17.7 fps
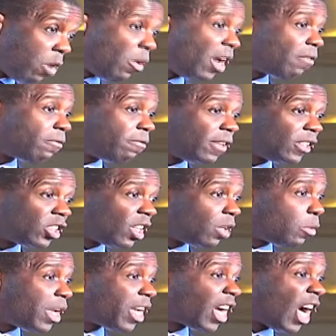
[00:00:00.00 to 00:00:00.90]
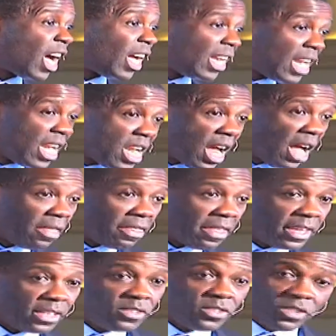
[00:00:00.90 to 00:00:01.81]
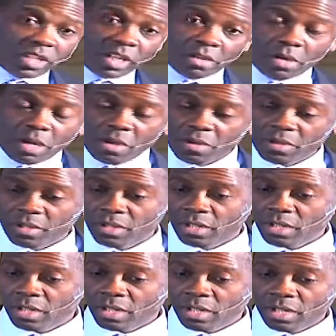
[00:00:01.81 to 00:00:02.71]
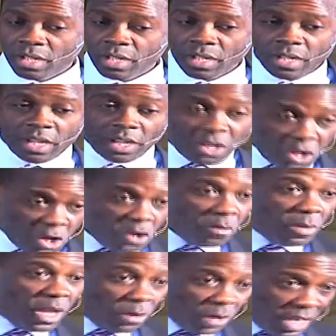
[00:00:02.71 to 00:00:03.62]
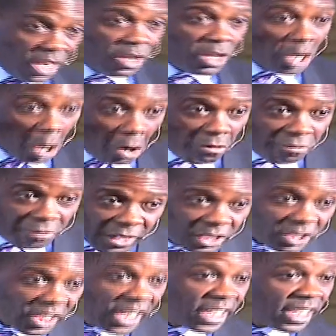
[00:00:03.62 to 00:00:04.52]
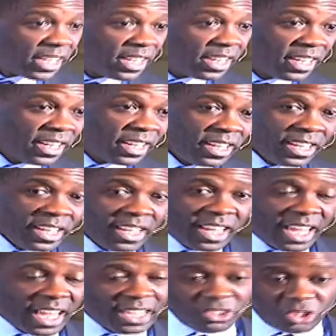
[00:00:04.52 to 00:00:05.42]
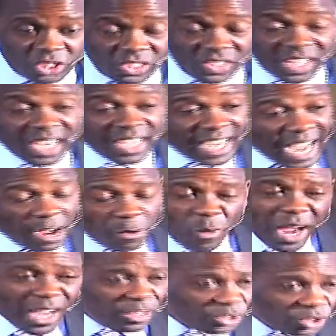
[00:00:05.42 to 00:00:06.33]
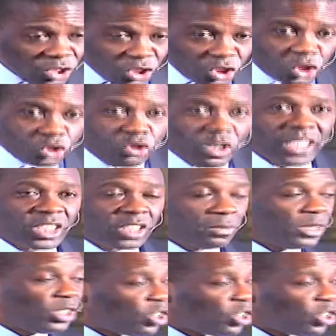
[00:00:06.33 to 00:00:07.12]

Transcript: went fishing and we caught nothing, zero. You mean we need to go fishing? And Jesus said, yeah, why don't you just trust me?